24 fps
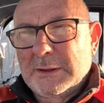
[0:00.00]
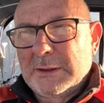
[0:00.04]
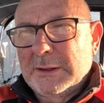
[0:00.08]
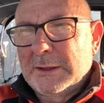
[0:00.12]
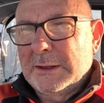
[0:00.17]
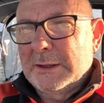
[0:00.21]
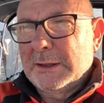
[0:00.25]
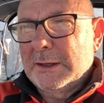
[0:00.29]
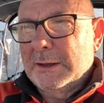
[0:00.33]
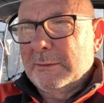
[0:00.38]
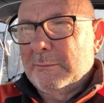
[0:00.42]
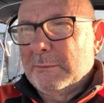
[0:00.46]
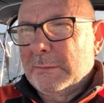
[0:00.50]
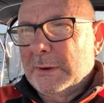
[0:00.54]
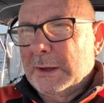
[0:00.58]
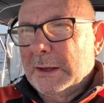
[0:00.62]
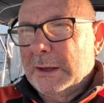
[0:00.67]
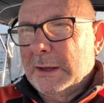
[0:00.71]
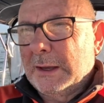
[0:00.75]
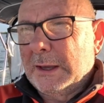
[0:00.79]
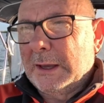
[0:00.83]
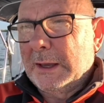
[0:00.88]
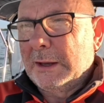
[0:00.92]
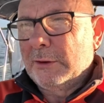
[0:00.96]
and
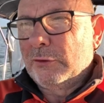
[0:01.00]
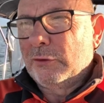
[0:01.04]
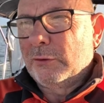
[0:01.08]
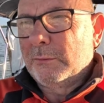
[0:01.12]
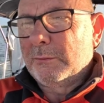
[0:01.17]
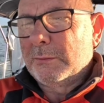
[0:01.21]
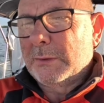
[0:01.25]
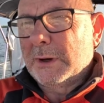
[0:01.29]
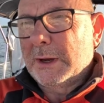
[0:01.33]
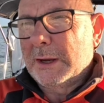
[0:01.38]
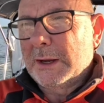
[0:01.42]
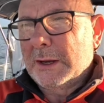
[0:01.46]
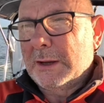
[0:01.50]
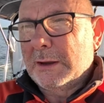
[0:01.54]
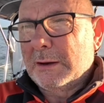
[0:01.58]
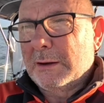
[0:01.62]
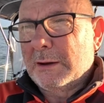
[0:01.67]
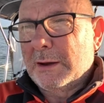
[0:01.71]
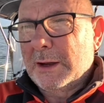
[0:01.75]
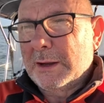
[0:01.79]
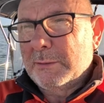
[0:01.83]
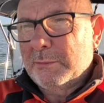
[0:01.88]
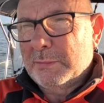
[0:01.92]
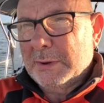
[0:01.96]
on my
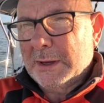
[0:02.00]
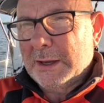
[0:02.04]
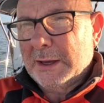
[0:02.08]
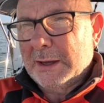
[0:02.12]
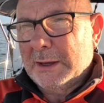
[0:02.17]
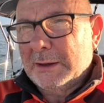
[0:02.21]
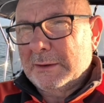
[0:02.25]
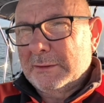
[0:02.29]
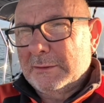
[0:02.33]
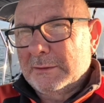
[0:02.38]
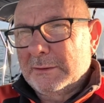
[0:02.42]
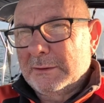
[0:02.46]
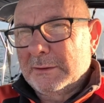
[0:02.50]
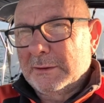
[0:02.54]
iPad,